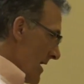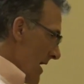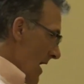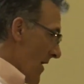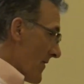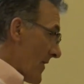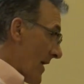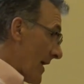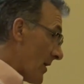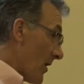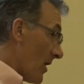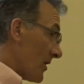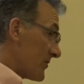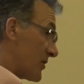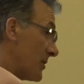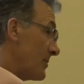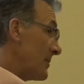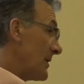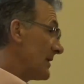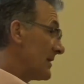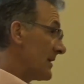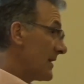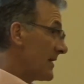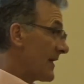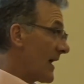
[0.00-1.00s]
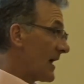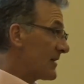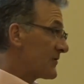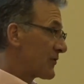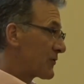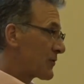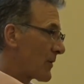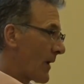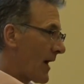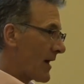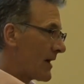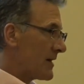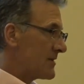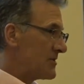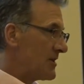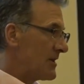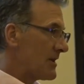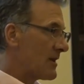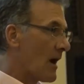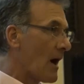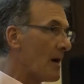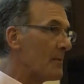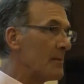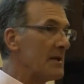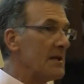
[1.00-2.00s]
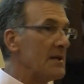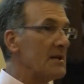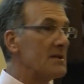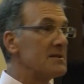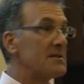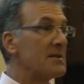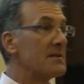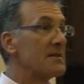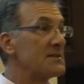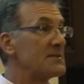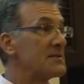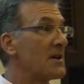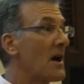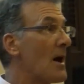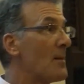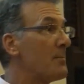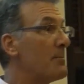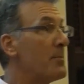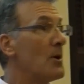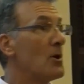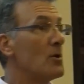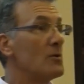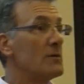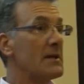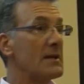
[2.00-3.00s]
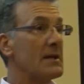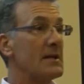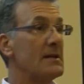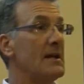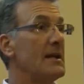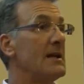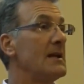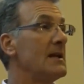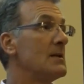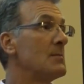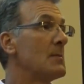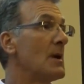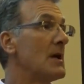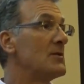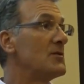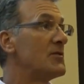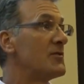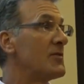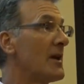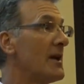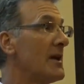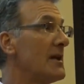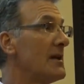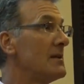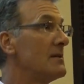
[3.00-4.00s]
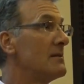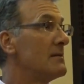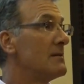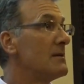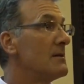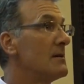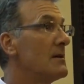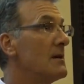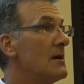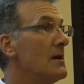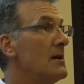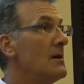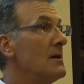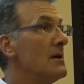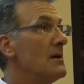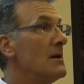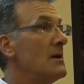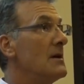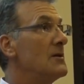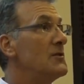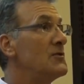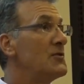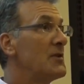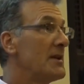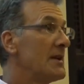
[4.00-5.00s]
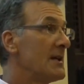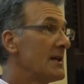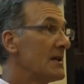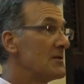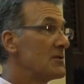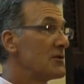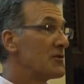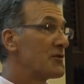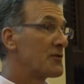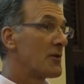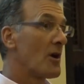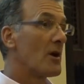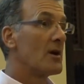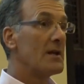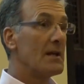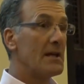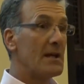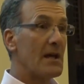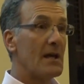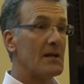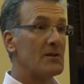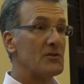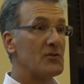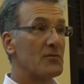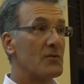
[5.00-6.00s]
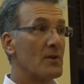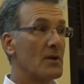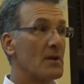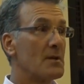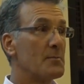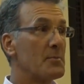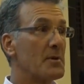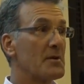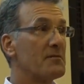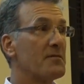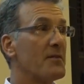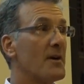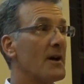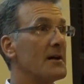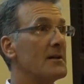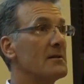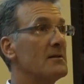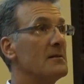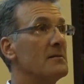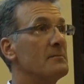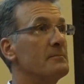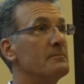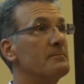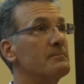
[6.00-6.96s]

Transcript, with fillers: And then ultimately that strategy got me into the top boat, the Canadian men's eight, sitting in the starting gates of an Olympic final.